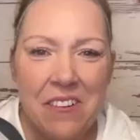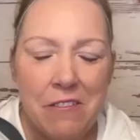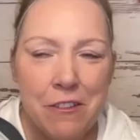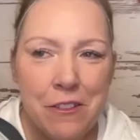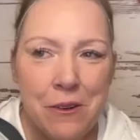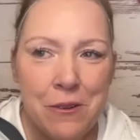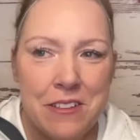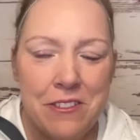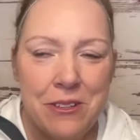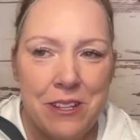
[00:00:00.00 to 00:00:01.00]
for those of
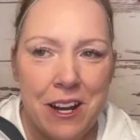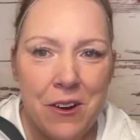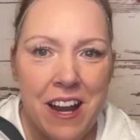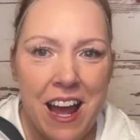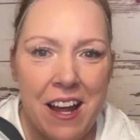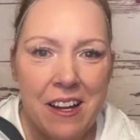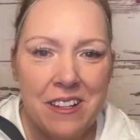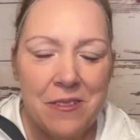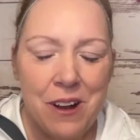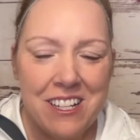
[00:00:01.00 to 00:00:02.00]
you that are not
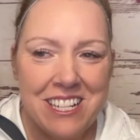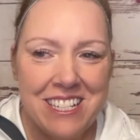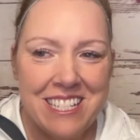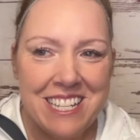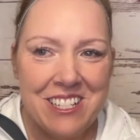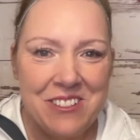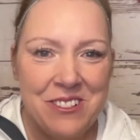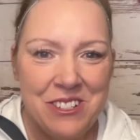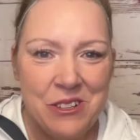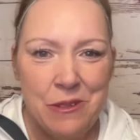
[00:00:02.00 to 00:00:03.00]
watching this on
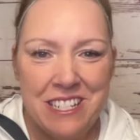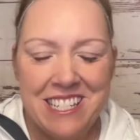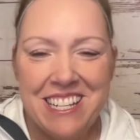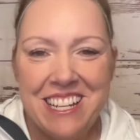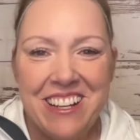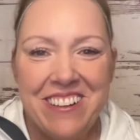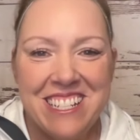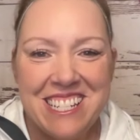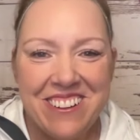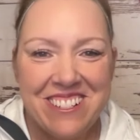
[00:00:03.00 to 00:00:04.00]
YouTube and seeing what
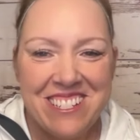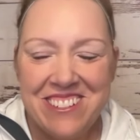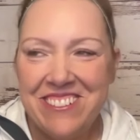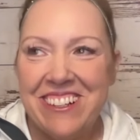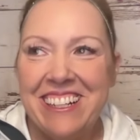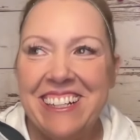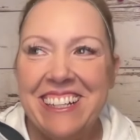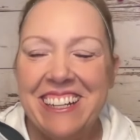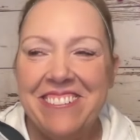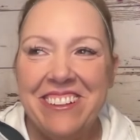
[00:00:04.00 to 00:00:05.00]
Sarah's doing,
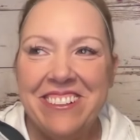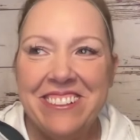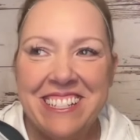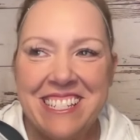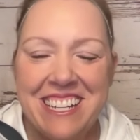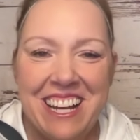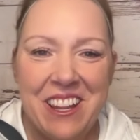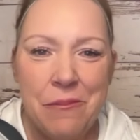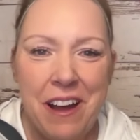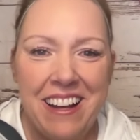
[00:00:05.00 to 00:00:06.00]
if you're listening on the
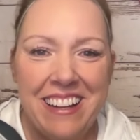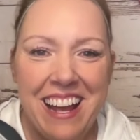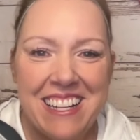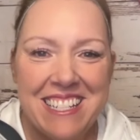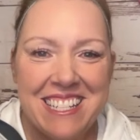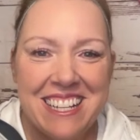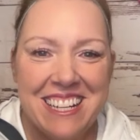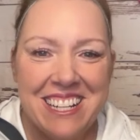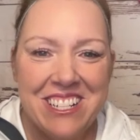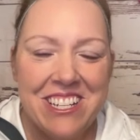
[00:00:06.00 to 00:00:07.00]
podcast,
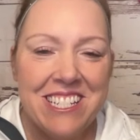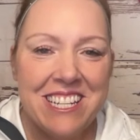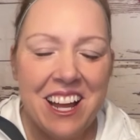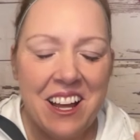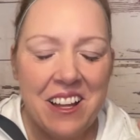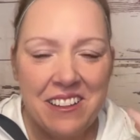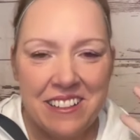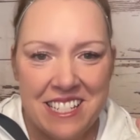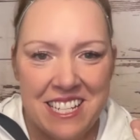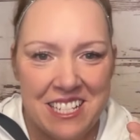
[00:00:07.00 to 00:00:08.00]
she's
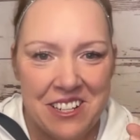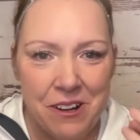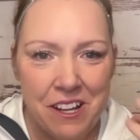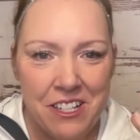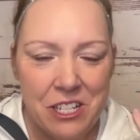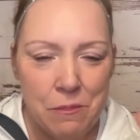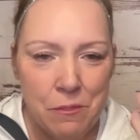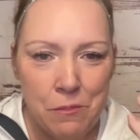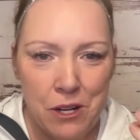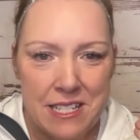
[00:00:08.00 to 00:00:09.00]
listening to what she
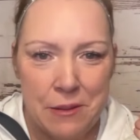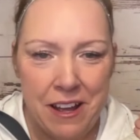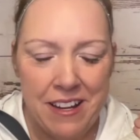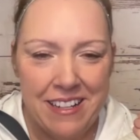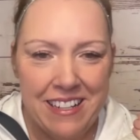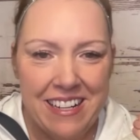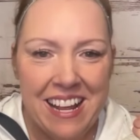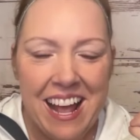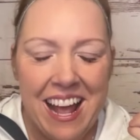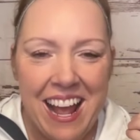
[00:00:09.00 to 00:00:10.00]
pressed a button.
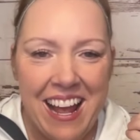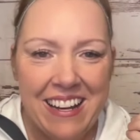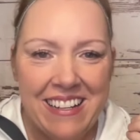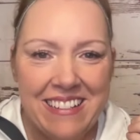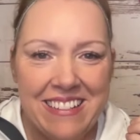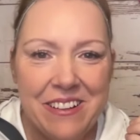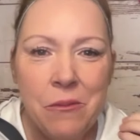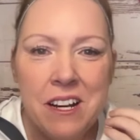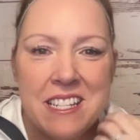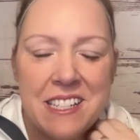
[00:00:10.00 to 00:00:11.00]
And
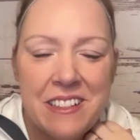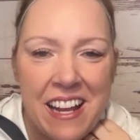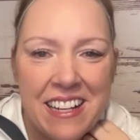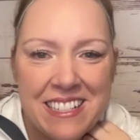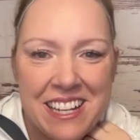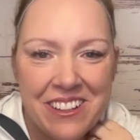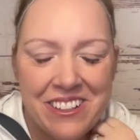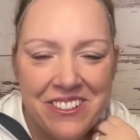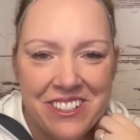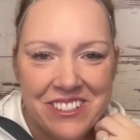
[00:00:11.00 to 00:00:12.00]
what is the lion telling you
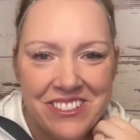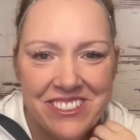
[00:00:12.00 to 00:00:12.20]
to do?